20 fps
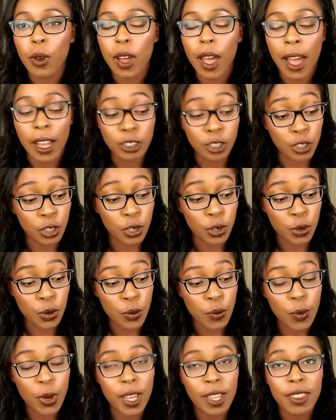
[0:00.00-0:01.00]
at
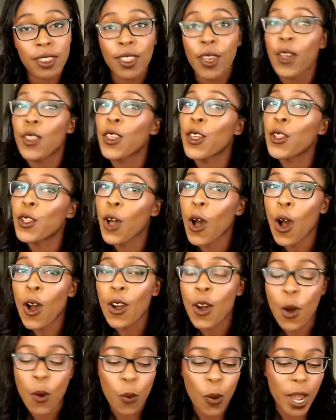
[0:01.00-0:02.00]
you with the
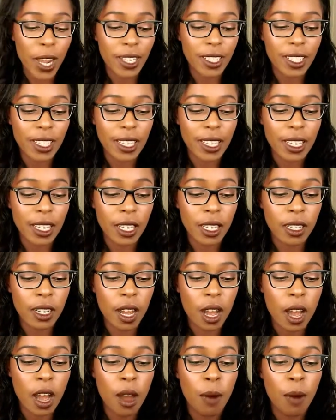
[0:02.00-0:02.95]
long-awaited